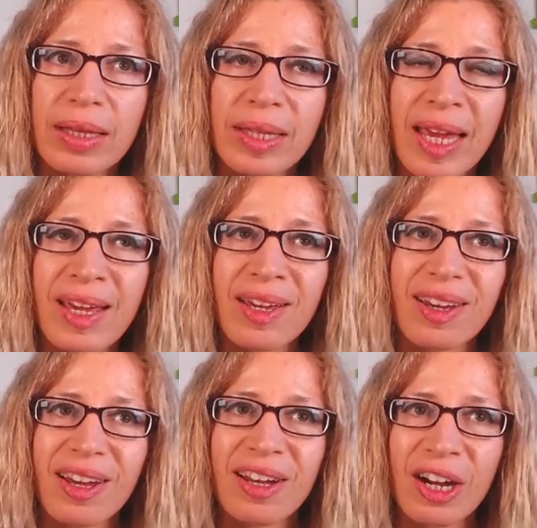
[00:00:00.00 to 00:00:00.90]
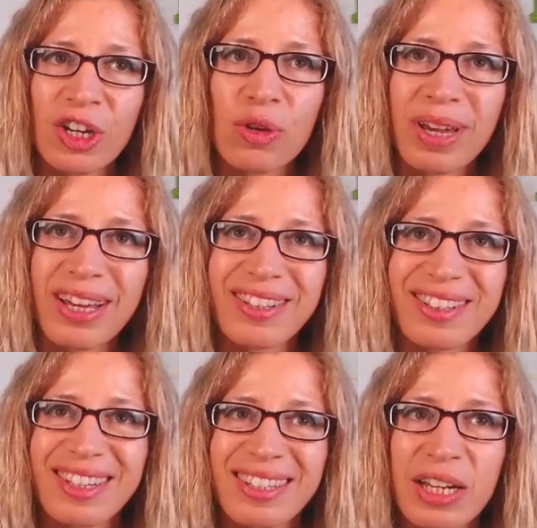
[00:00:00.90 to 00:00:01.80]
take an
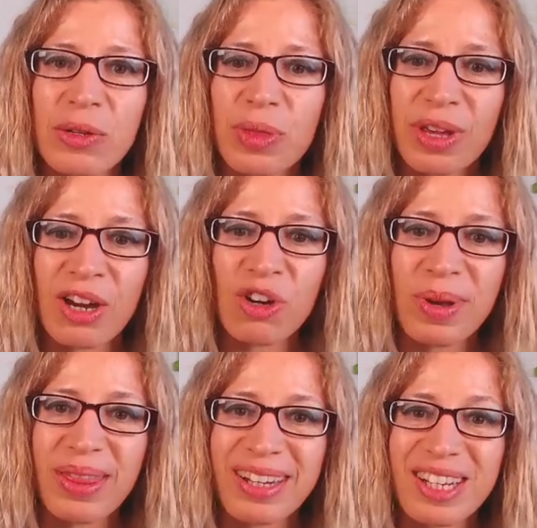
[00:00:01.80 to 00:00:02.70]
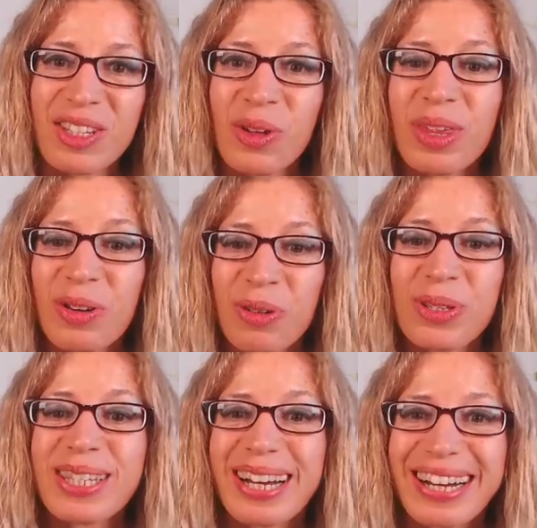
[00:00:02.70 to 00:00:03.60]
argument, a side to the argument that it's not their
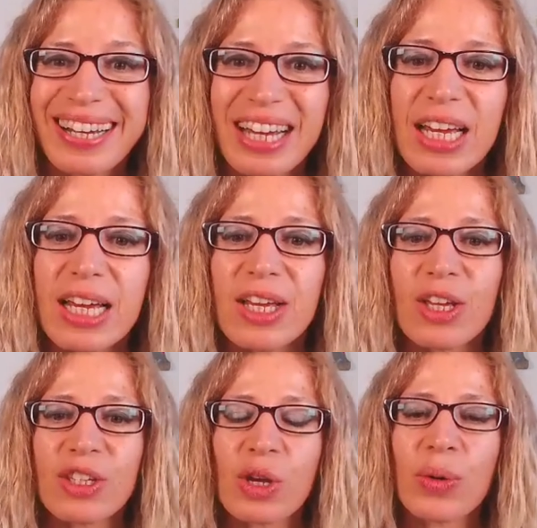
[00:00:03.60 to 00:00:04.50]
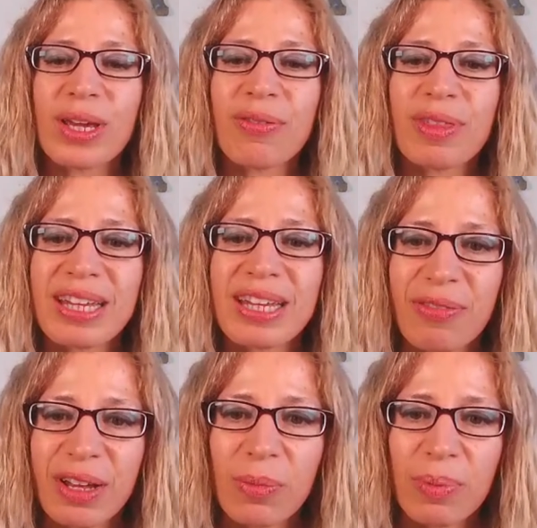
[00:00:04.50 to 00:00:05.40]
own side. So if they
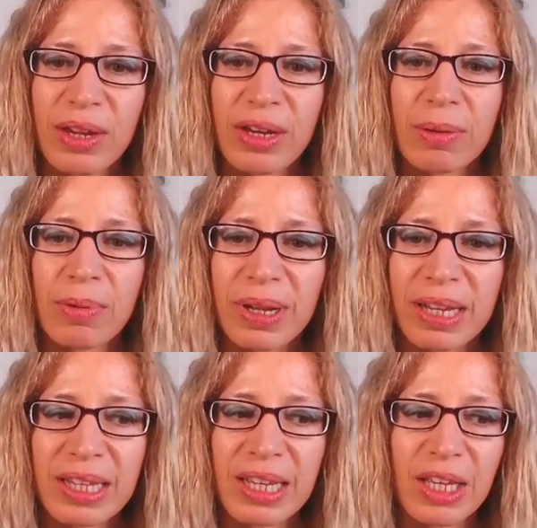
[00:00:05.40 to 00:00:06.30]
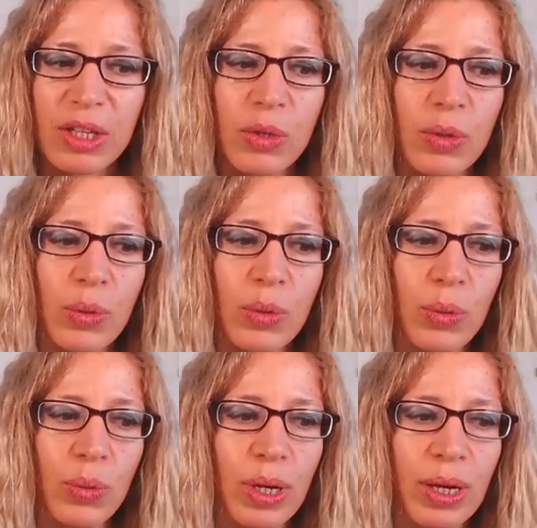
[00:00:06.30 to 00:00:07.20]
develop their capability
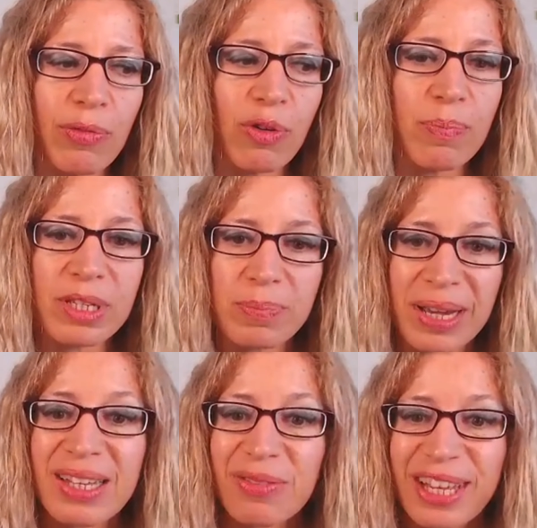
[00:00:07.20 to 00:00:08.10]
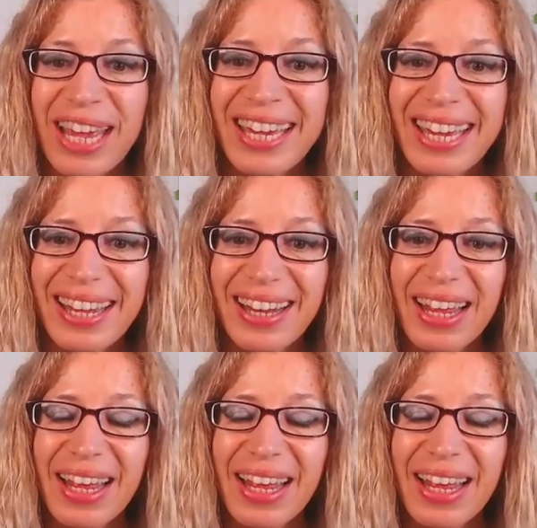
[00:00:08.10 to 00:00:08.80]
to for perspective taking,